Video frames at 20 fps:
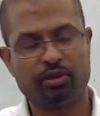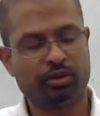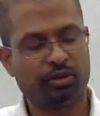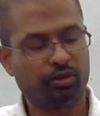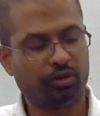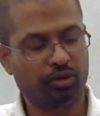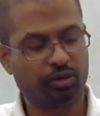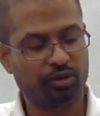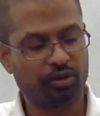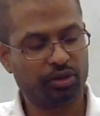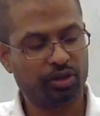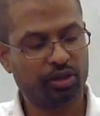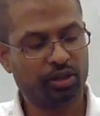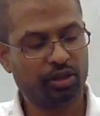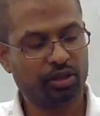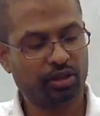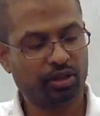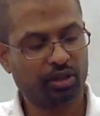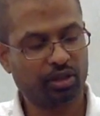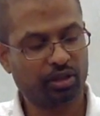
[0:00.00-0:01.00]
You can
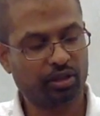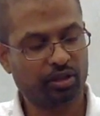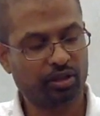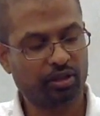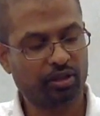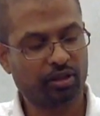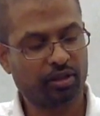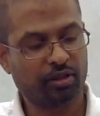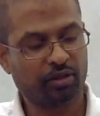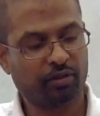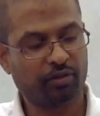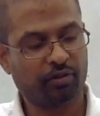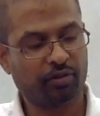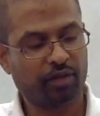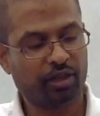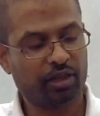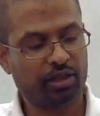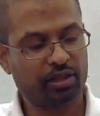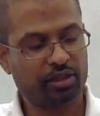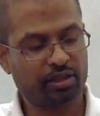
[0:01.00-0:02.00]
see there are
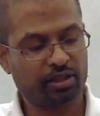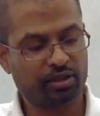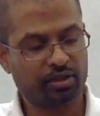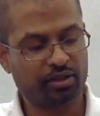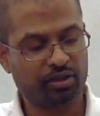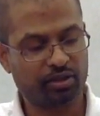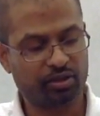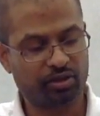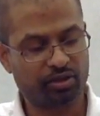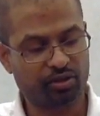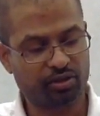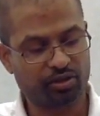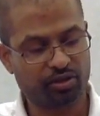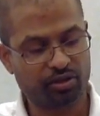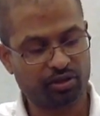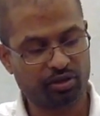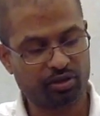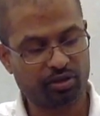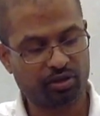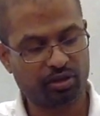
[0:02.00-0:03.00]
5 sun sensors
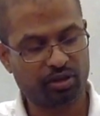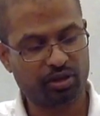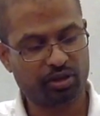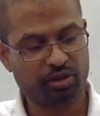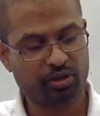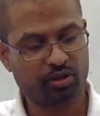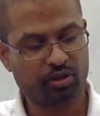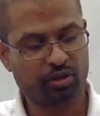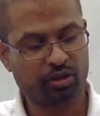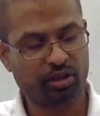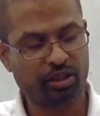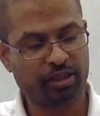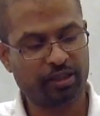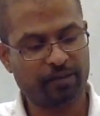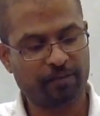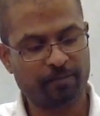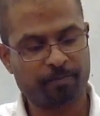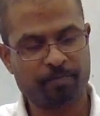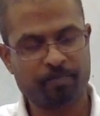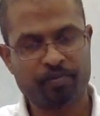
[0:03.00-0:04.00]
here. So this is called
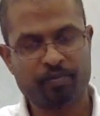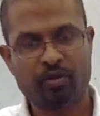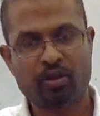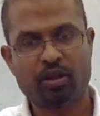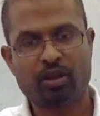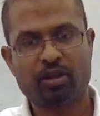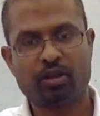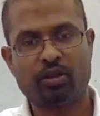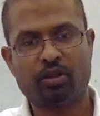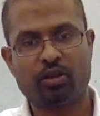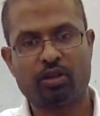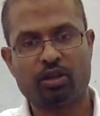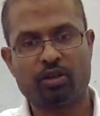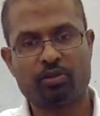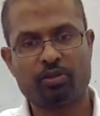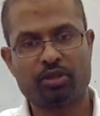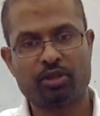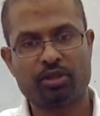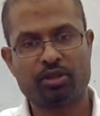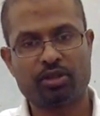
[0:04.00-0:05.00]
the
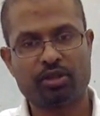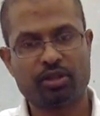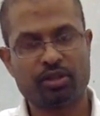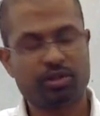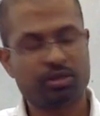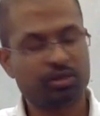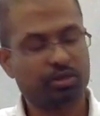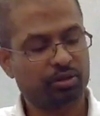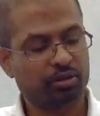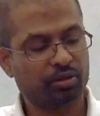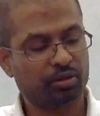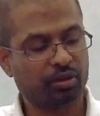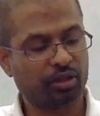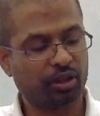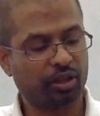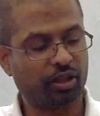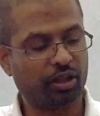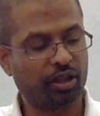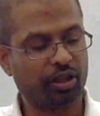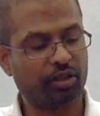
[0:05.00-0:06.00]
top sun sensor,
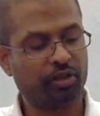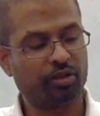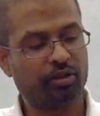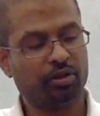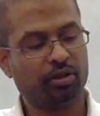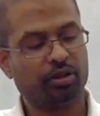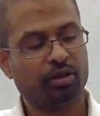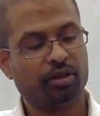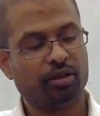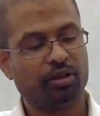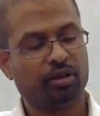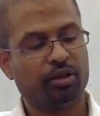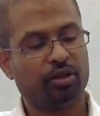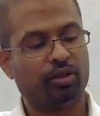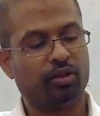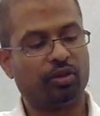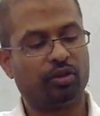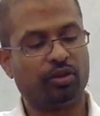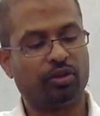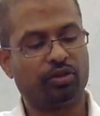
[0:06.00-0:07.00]
and then
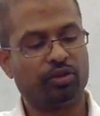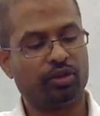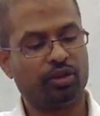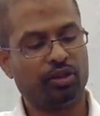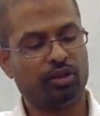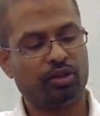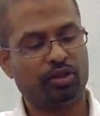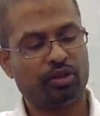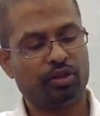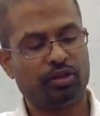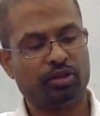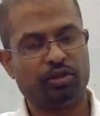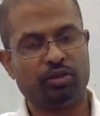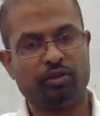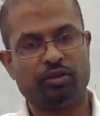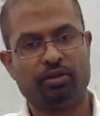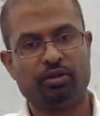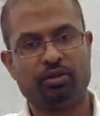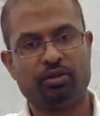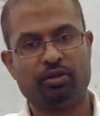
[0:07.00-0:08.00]
you can see
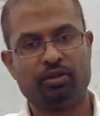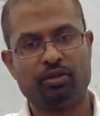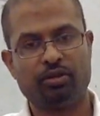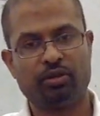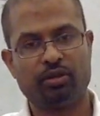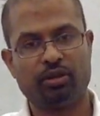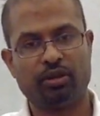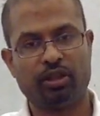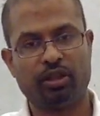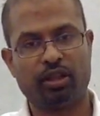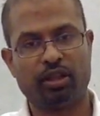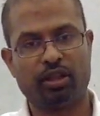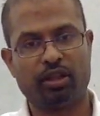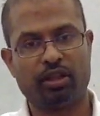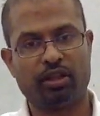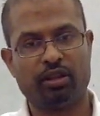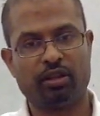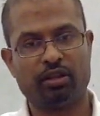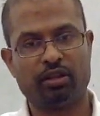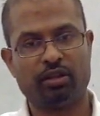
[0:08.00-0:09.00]
here there
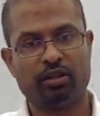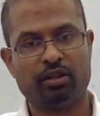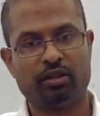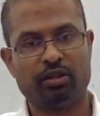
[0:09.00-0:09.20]
are,